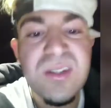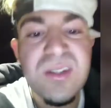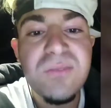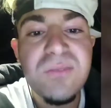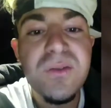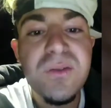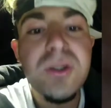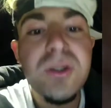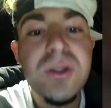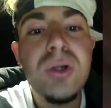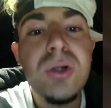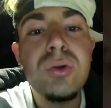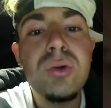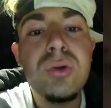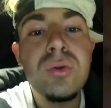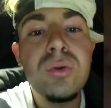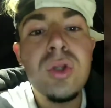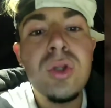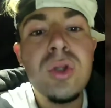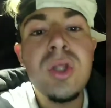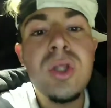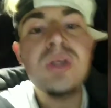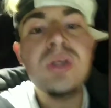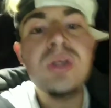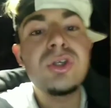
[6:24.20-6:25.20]
video,
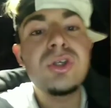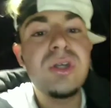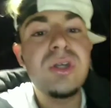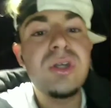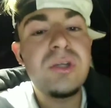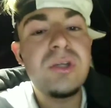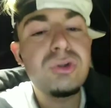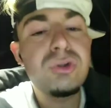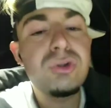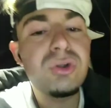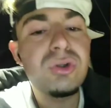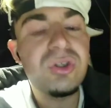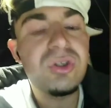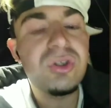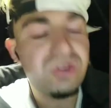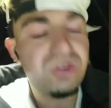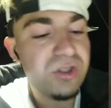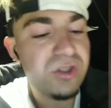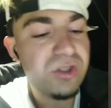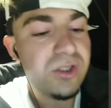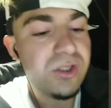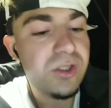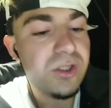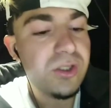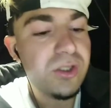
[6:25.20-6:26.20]
and you're gonna
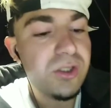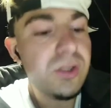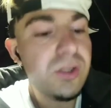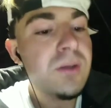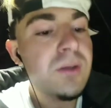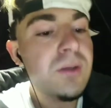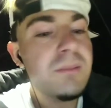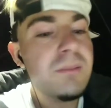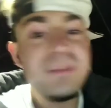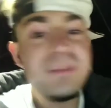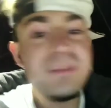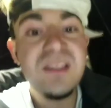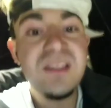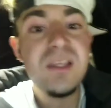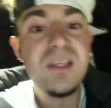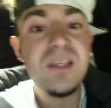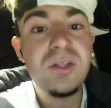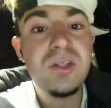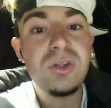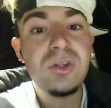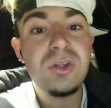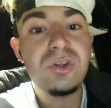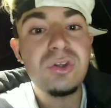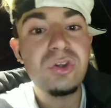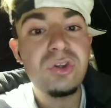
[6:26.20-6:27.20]
see
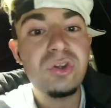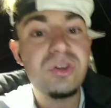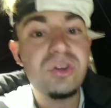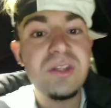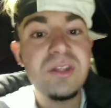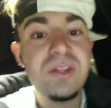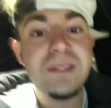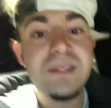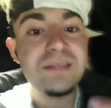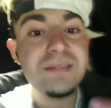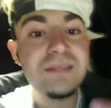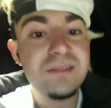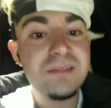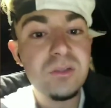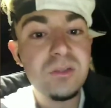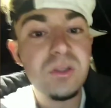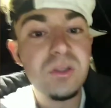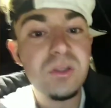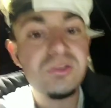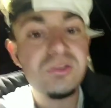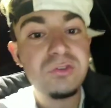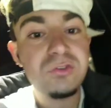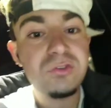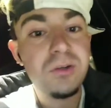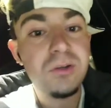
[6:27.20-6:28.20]
me stealing cigarettes
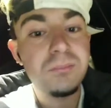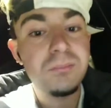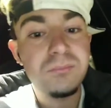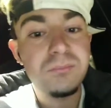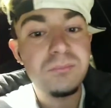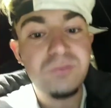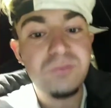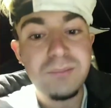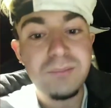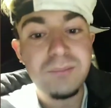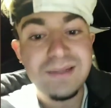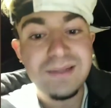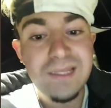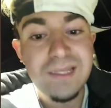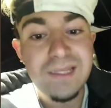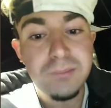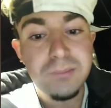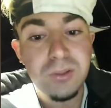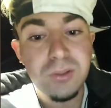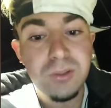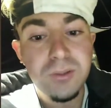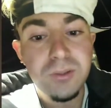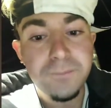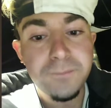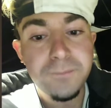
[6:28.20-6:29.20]
from my
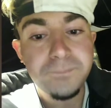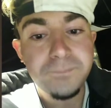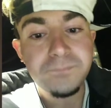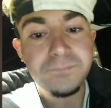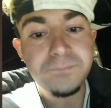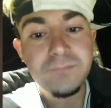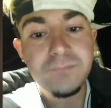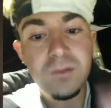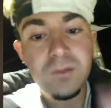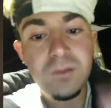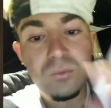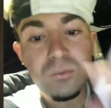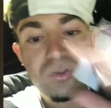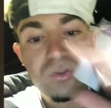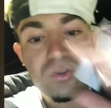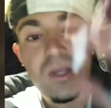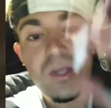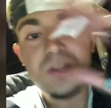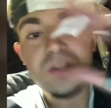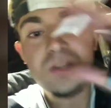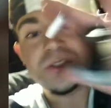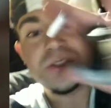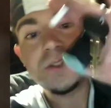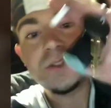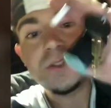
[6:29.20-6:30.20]
neighbor. What's
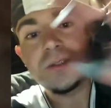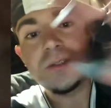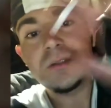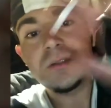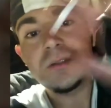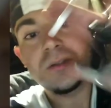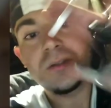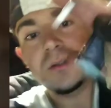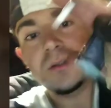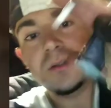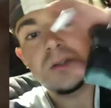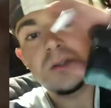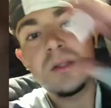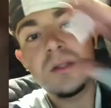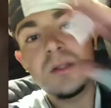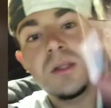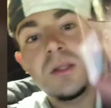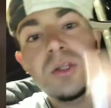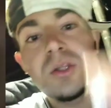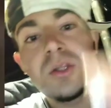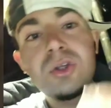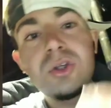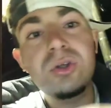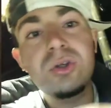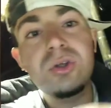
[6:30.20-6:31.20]
up, G?
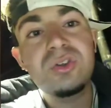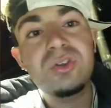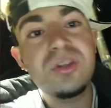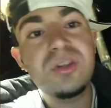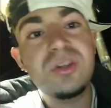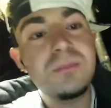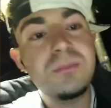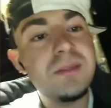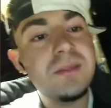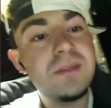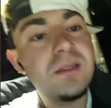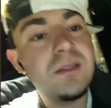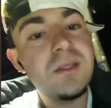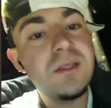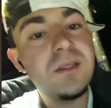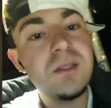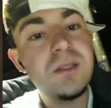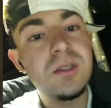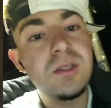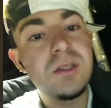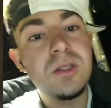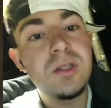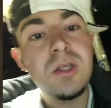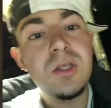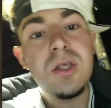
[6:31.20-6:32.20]
You're gonna see
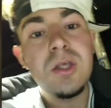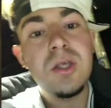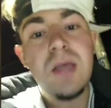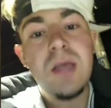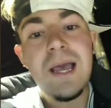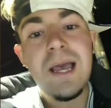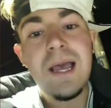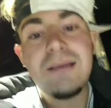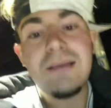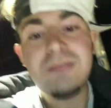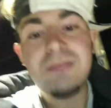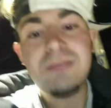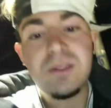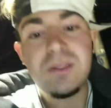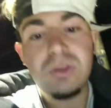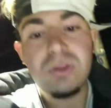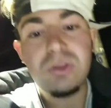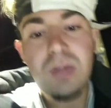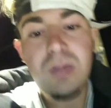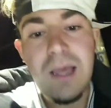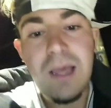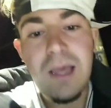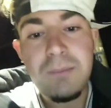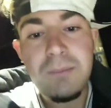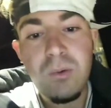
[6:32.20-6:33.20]
me.
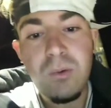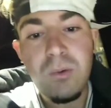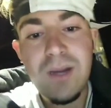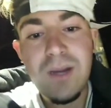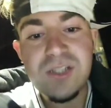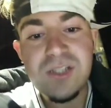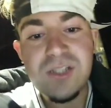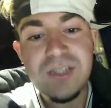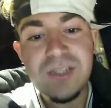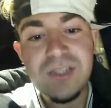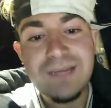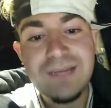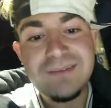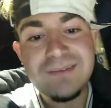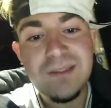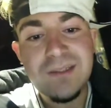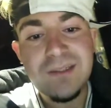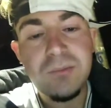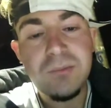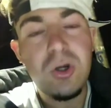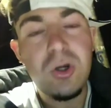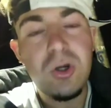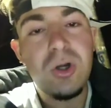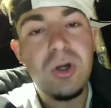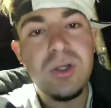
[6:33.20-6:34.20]
I'ma watch it. I seen
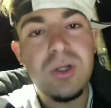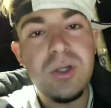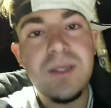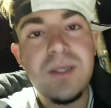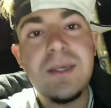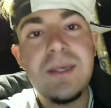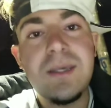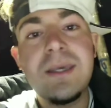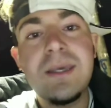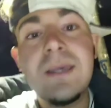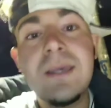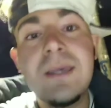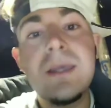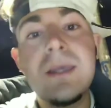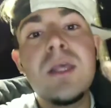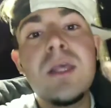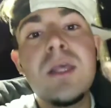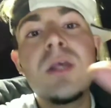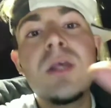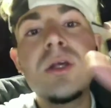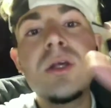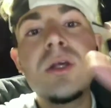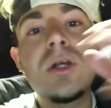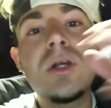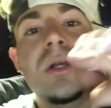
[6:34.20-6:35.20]
them all. Yeah.
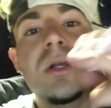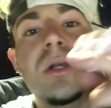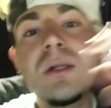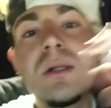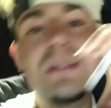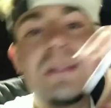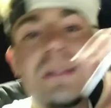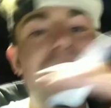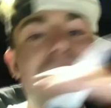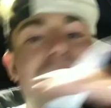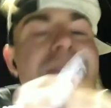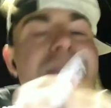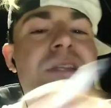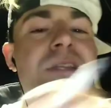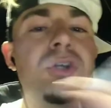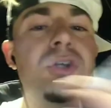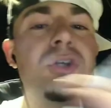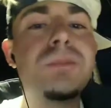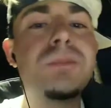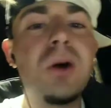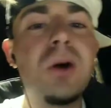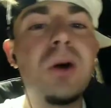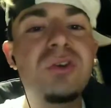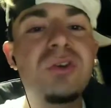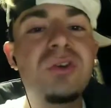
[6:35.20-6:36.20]
Click the new
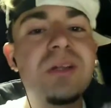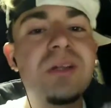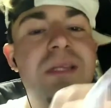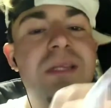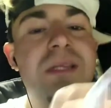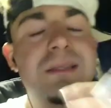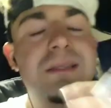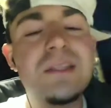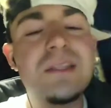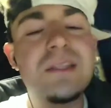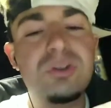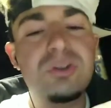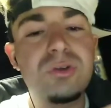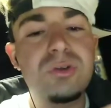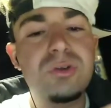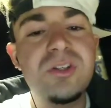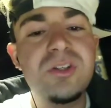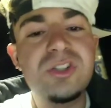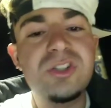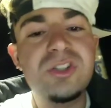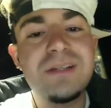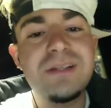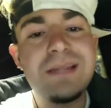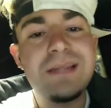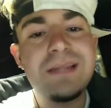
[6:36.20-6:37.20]
post and click that
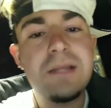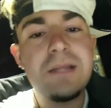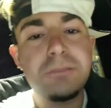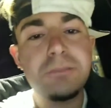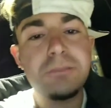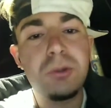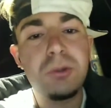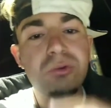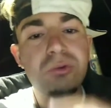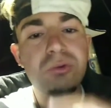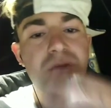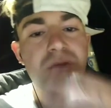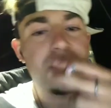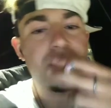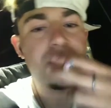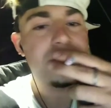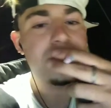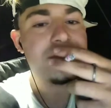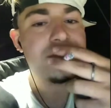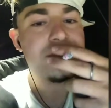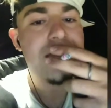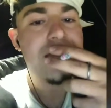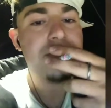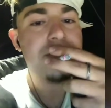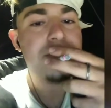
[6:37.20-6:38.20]
screenshot that I posted in
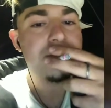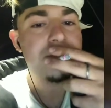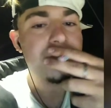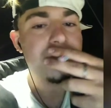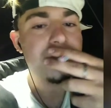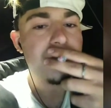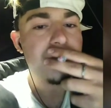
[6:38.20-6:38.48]
the comment.